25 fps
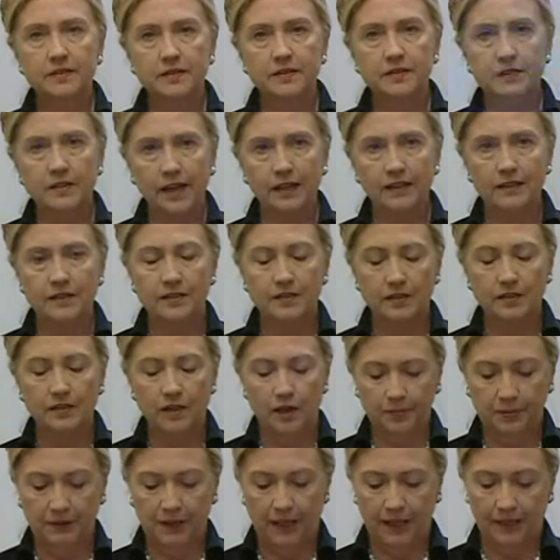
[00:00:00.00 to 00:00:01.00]
states
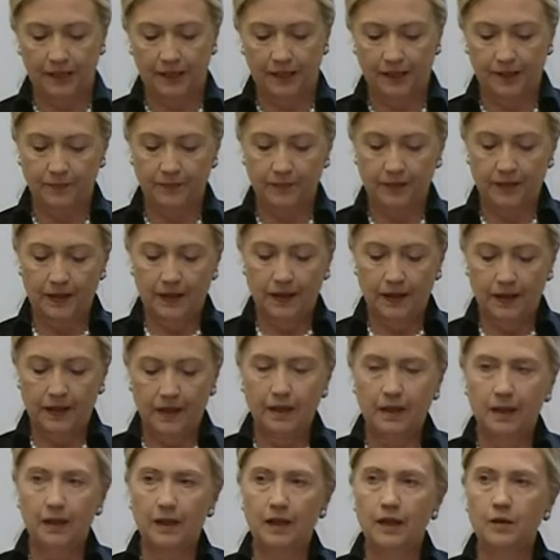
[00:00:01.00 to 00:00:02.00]
are playing,
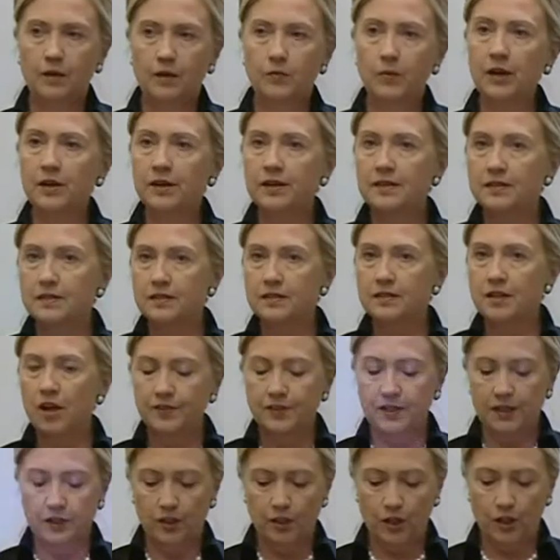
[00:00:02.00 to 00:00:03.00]
and we are
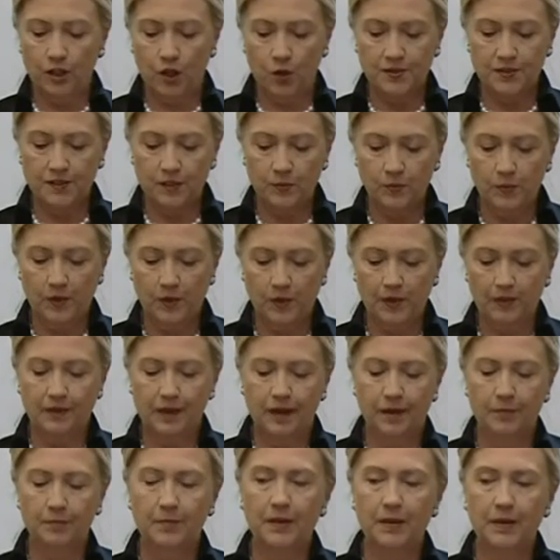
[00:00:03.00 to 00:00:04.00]
consulting closely with
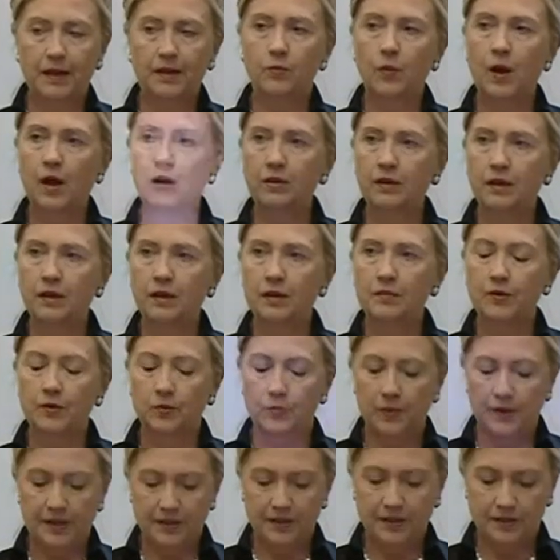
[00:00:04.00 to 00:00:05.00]
them and welcome
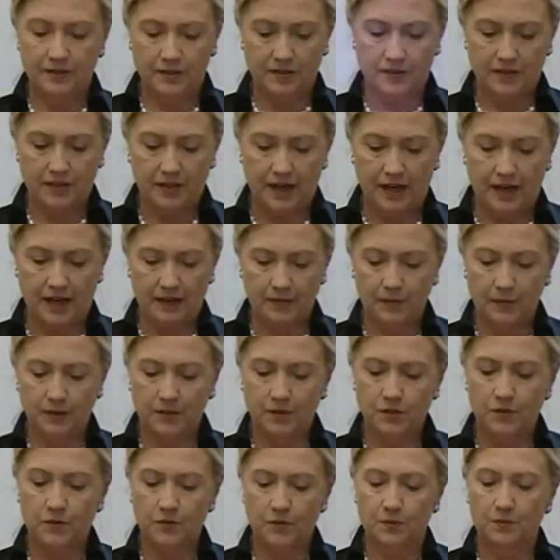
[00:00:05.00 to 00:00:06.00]
the recent
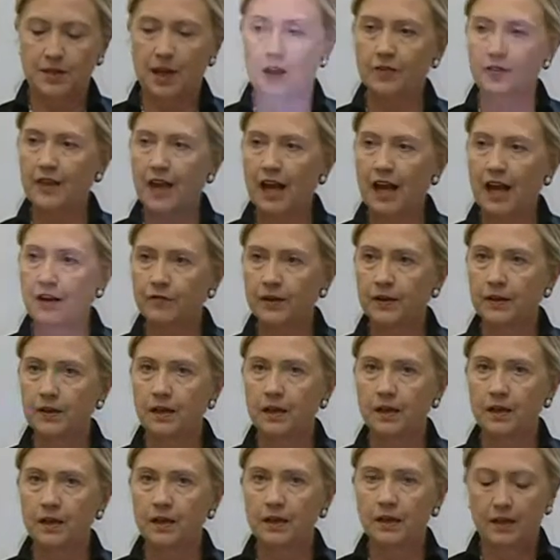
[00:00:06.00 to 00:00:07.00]
statements from South
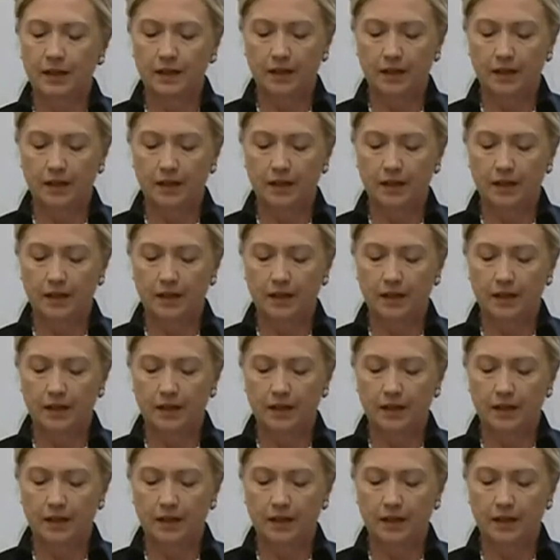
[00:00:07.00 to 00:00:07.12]
Africa,